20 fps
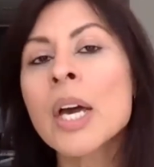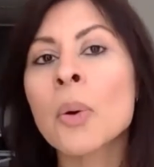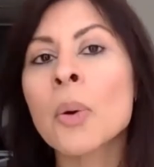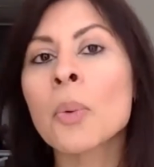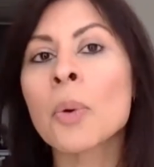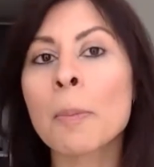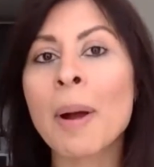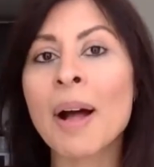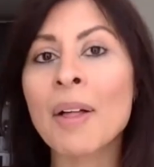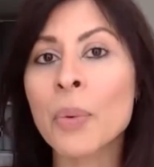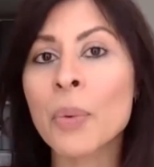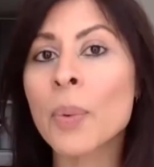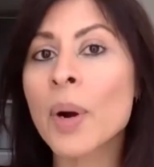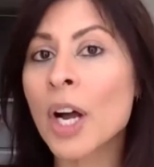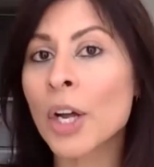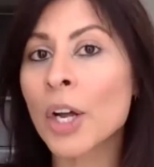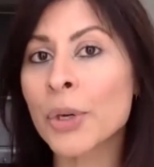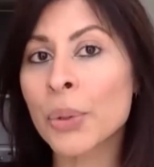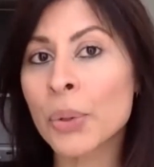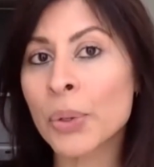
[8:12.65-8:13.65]
What about the
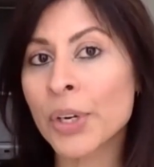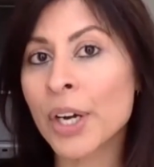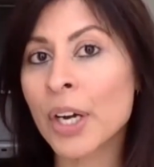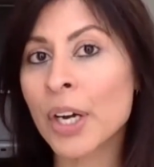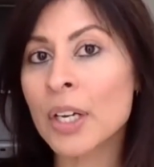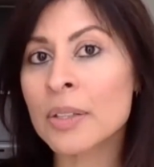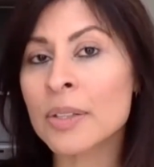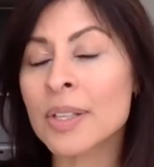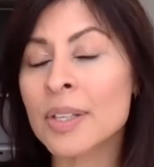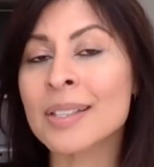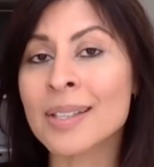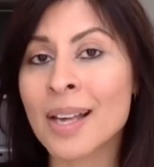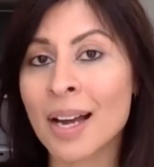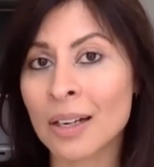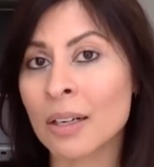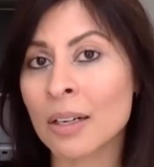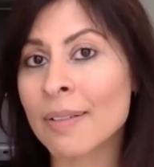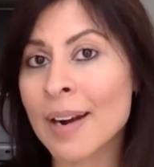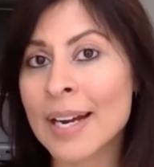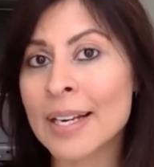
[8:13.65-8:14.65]
word order? Is that
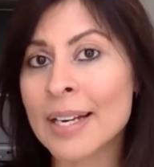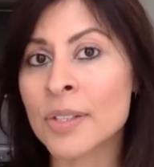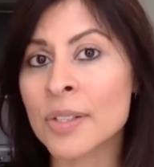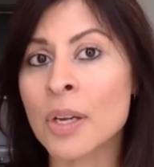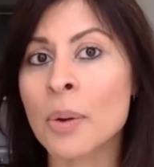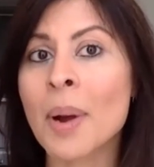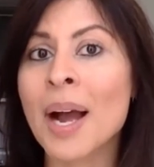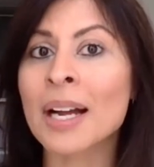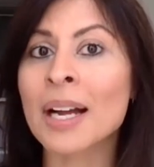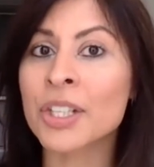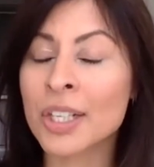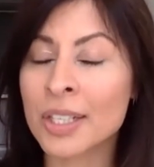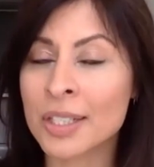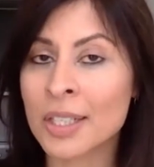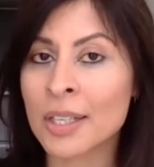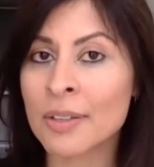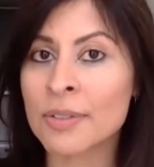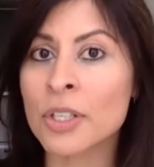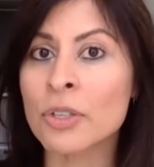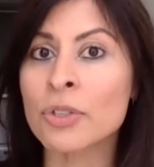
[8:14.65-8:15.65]
correct? So
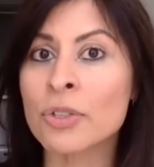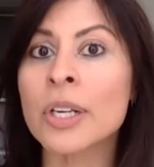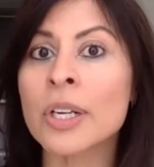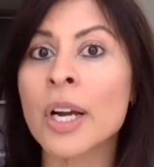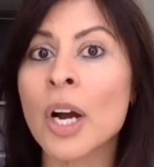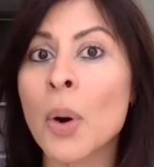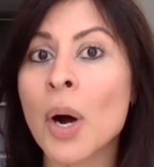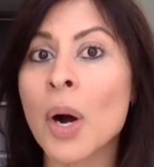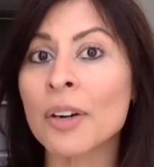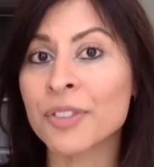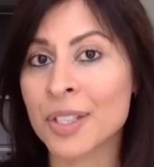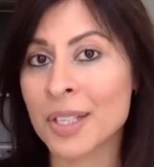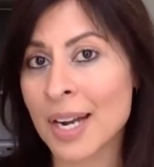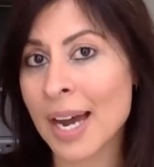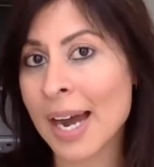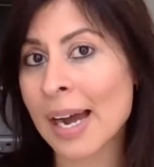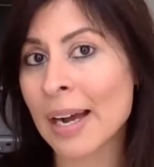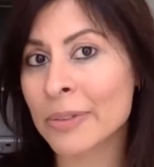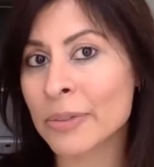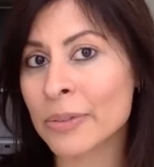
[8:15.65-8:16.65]
adjectives usually go after
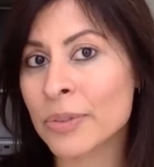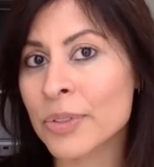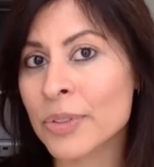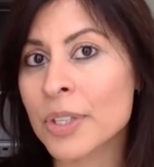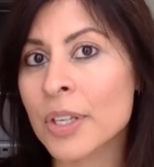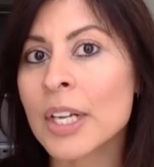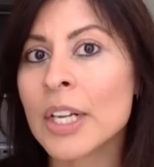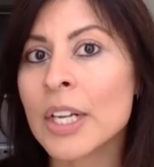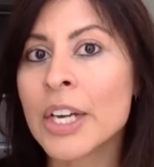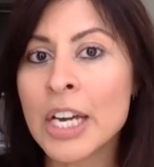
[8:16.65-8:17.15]
nouns.